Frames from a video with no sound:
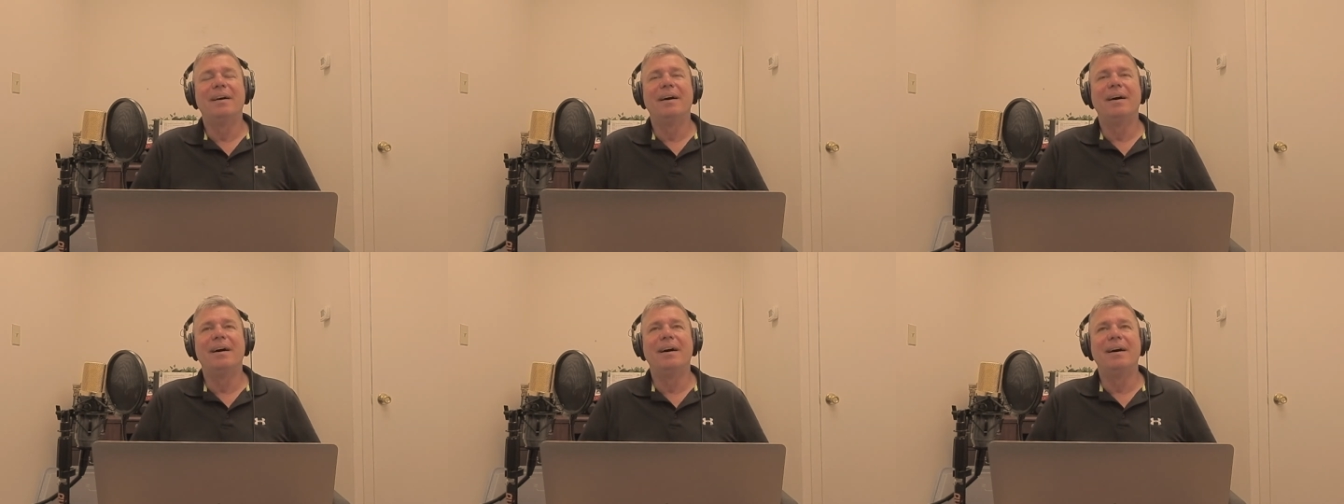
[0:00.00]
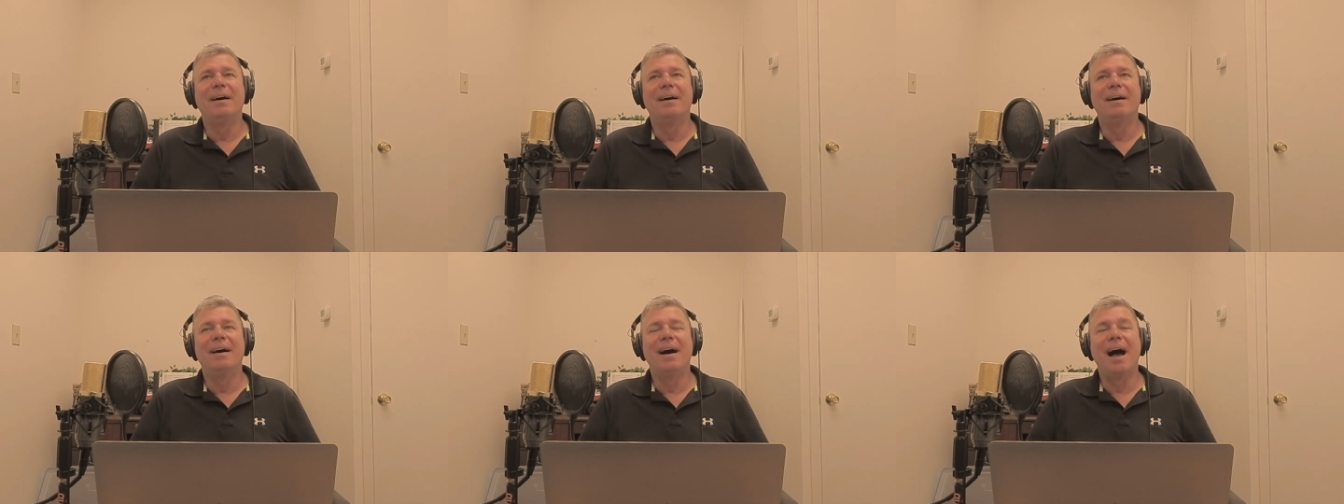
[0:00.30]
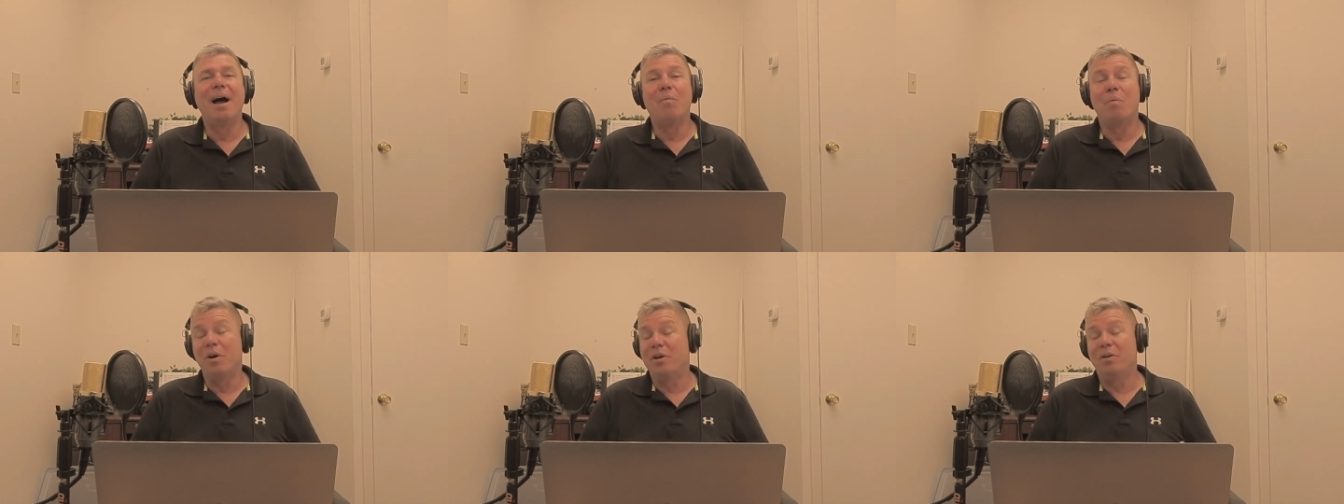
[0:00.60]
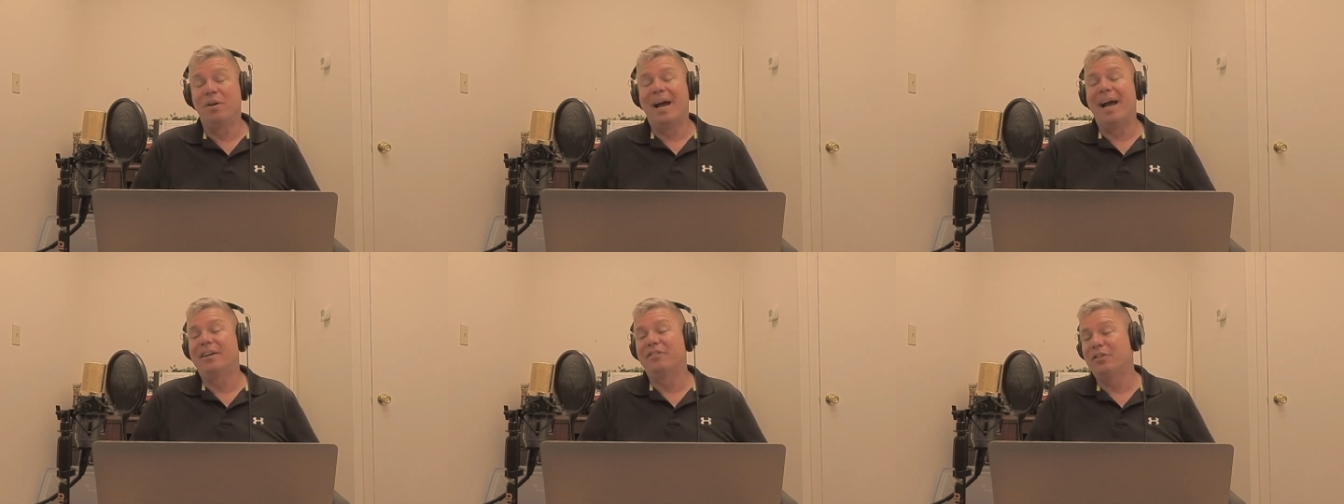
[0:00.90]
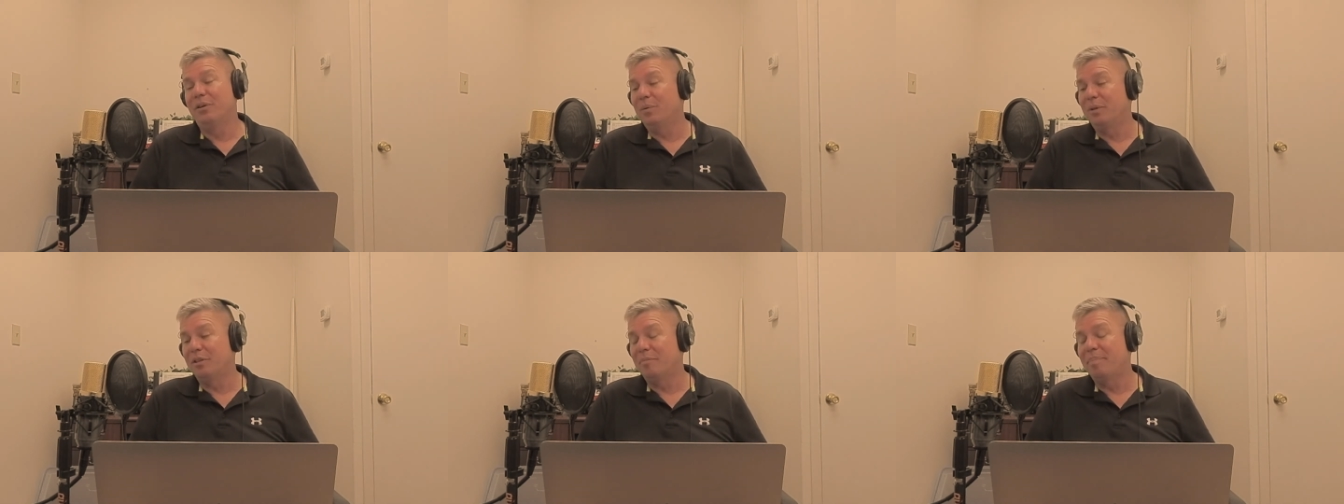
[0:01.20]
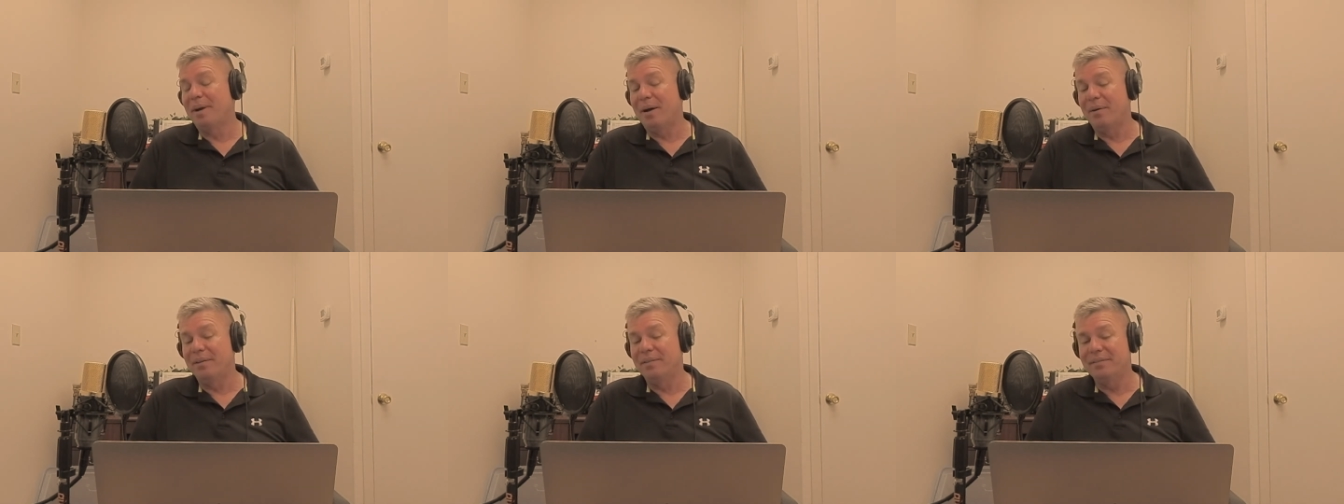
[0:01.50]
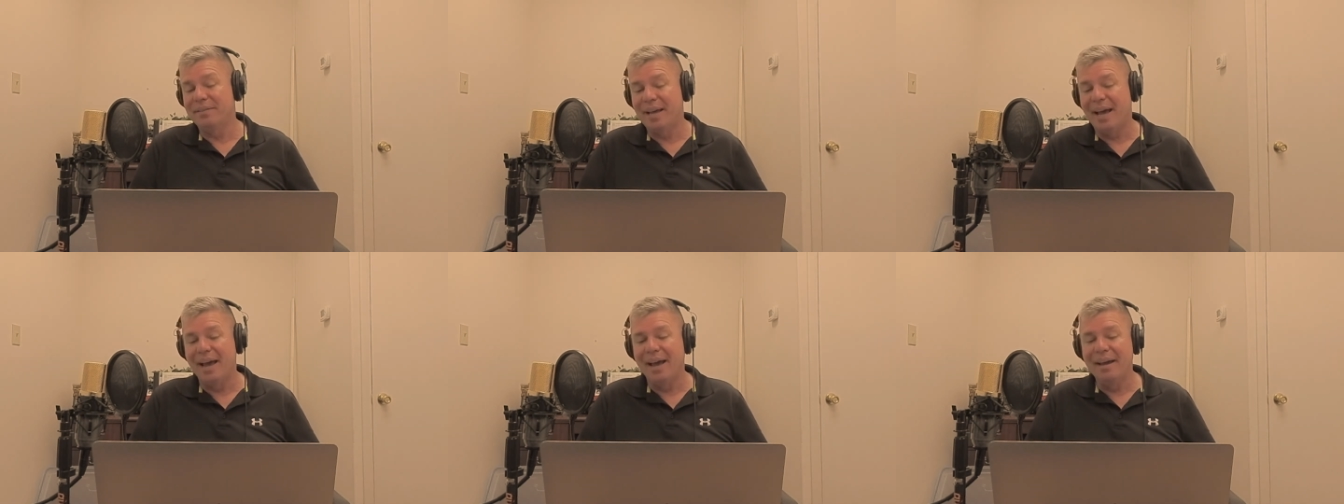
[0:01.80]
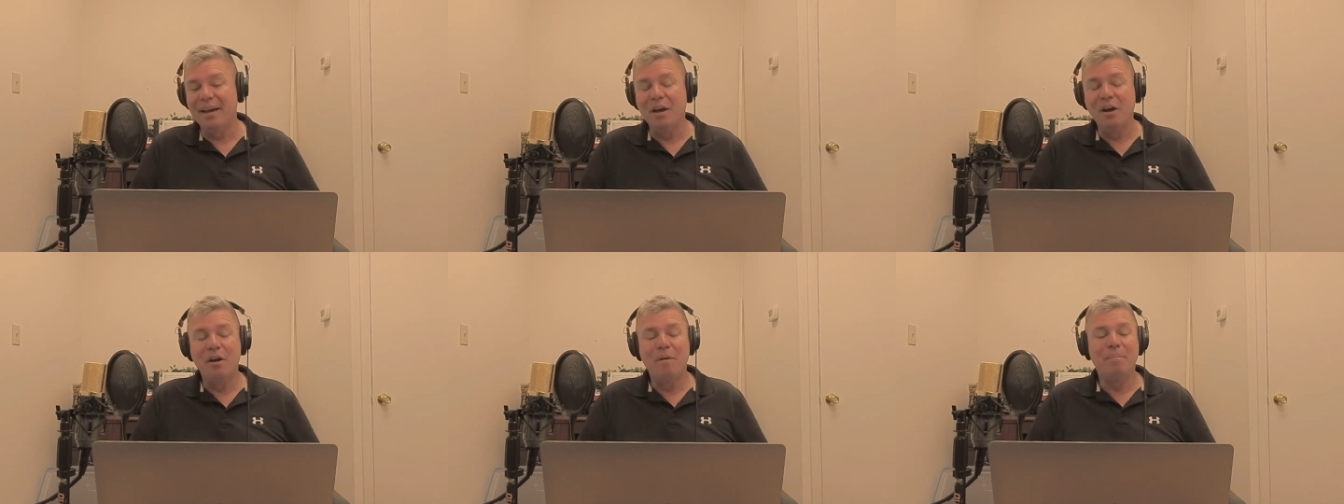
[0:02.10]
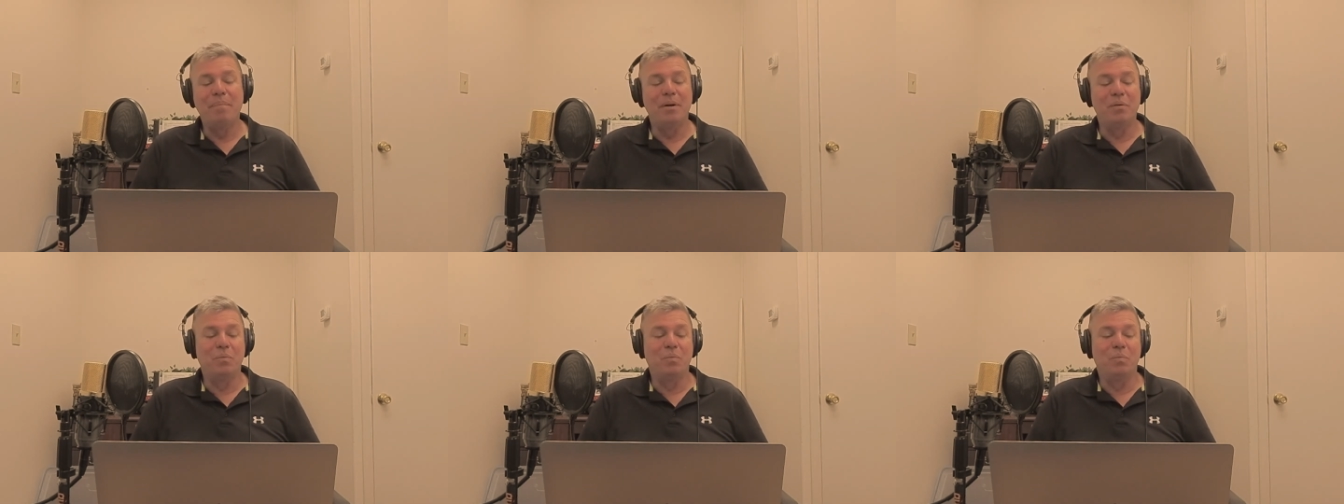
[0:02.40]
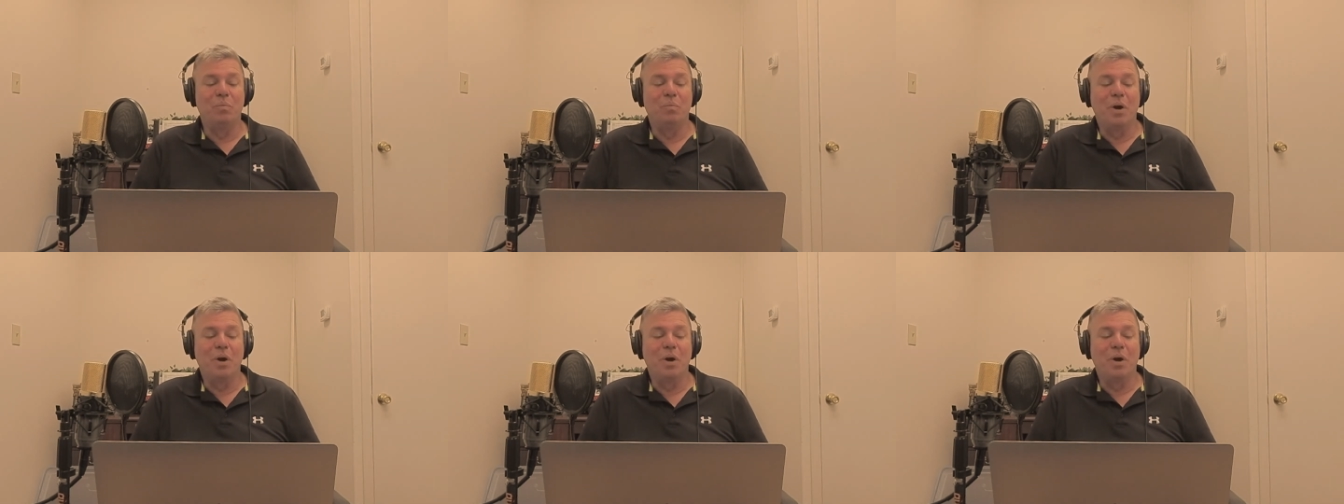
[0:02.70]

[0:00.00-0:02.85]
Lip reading: I wonder actually what the parents say, but